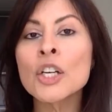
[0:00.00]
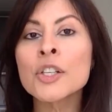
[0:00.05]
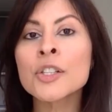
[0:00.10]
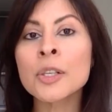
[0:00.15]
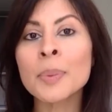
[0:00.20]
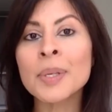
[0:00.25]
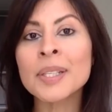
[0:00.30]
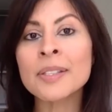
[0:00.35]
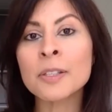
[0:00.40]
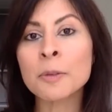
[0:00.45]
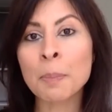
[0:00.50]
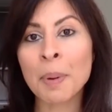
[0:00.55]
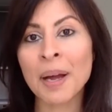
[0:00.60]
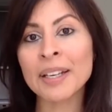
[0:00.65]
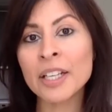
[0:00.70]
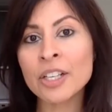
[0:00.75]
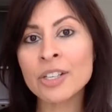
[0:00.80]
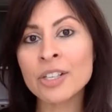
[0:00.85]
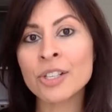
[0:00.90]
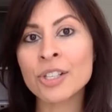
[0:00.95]
So in
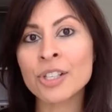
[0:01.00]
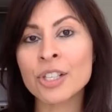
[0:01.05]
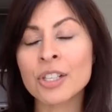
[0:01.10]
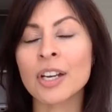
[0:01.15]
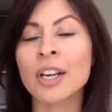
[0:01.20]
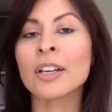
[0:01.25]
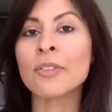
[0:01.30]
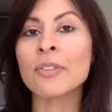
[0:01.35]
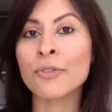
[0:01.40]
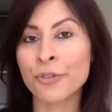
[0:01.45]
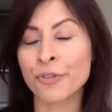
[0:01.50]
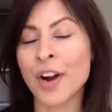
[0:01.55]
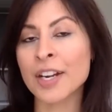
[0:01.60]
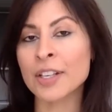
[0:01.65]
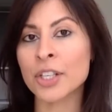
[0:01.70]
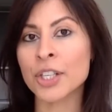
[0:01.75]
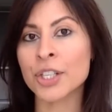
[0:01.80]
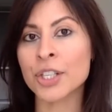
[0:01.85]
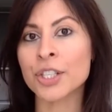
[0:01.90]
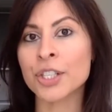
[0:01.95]
Spanish and in
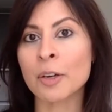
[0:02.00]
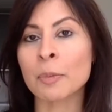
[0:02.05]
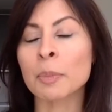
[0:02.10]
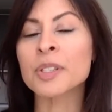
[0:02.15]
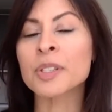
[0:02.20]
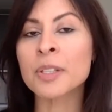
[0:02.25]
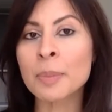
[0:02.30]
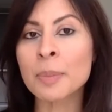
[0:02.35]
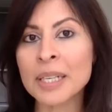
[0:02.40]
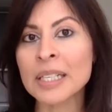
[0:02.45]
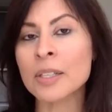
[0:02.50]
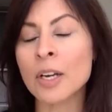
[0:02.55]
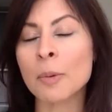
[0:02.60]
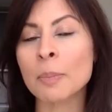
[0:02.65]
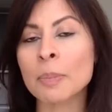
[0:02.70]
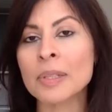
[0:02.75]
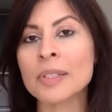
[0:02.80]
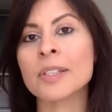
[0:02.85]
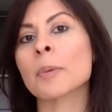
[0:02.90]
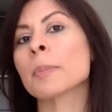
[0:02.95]
French, I put some
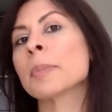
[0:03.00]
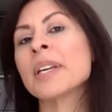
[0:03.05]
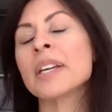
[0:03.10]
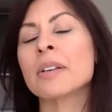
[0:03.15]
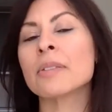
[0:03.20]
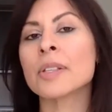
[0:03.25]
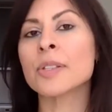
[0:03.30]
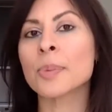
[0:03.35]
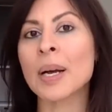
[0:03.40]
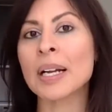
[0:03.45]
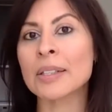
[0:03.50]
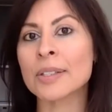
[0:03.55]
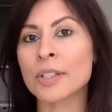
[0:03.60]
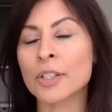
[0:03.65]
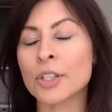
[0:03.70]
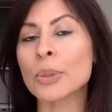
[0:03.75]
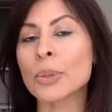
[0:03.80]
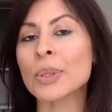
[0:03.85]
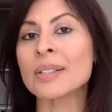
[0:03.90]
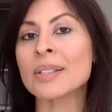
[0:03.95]
examples up here as well
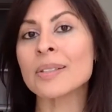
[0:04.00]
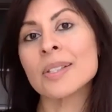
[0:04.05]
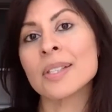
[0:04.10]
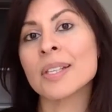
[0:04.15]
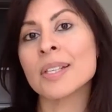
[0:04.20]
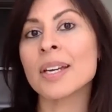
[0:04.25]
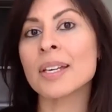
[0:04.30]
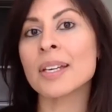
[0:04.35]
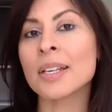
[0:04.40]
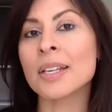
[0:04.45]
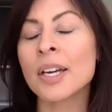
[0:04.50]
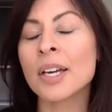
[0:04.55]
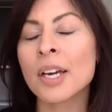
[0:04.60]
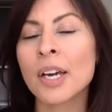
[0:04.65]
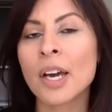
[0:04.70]
so you can see.